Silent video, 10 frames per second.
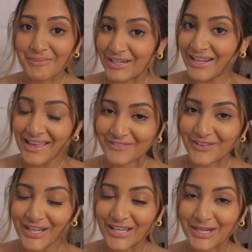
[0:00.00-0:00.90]
I'm gonna end the
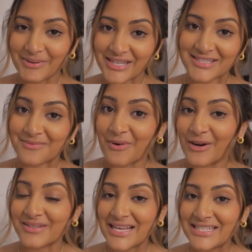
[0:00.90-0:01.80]
vlog here because
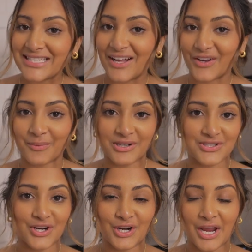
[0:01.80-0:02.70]
tomorrow is ACL and I wanna
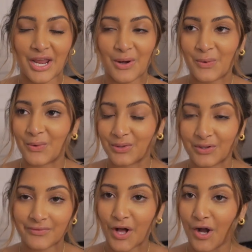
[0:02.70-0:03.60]
start a whole
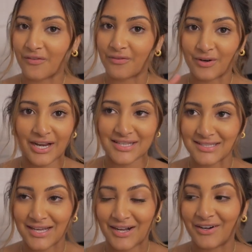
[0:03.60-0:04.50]
new vlog for
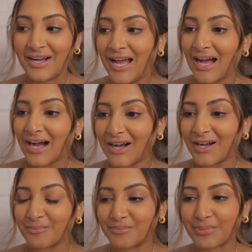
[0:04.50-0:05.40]
ACL.
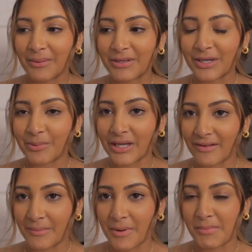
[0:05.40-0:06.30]
Um, probably gonna bring
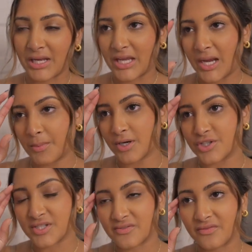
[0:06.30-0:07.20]
like my mini camera or
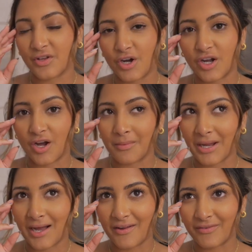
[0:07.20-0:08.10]
just vlog on
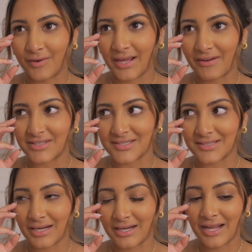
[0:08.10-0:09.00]
my iPhone, haven't
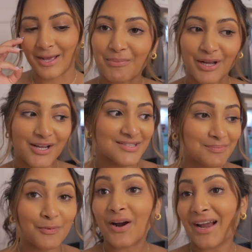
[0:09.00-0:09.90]
decided yet. But I got
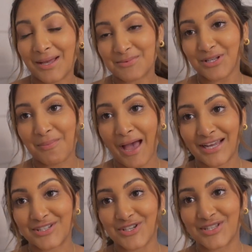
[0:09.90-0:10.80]
some more Amazon
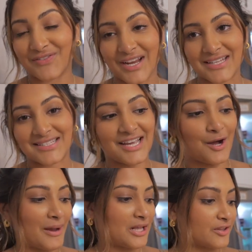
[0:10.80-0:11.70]
packages for
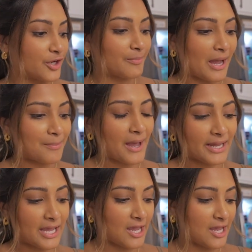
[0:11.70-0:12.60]
ACL. My clear
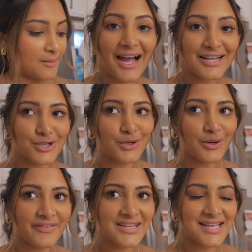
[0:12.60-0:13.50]
backpack came. I don't
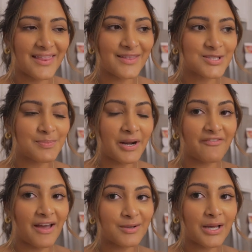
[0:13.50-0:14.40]
know if I said this, but I
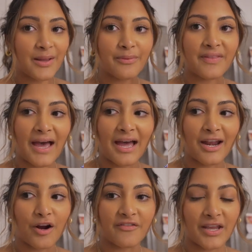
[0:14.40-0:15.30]
found out
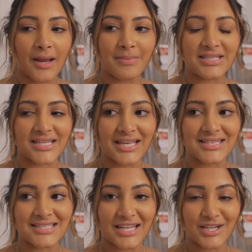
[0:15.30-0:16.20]
that our VIP
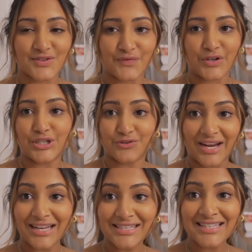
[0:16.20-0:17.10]
tickets get us free
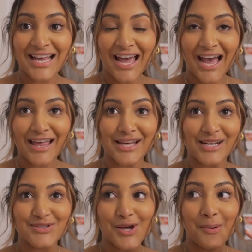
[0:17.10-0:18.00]
drinks and that
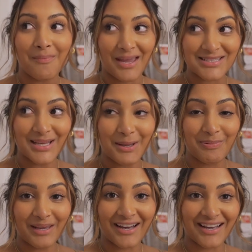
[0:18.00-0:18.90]
is amazing
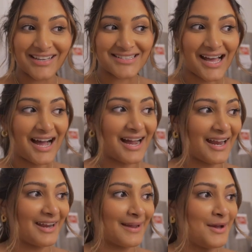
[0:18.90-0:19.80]
because
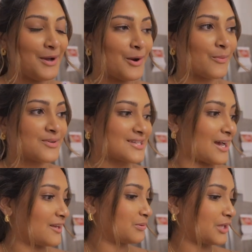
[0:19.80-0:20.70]
I was
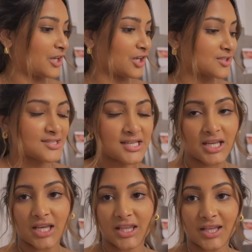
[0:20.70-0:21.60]
kind of planning on
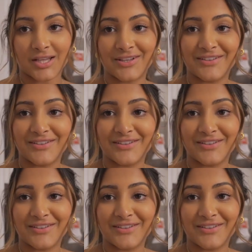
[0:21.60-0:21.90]
sneaking in like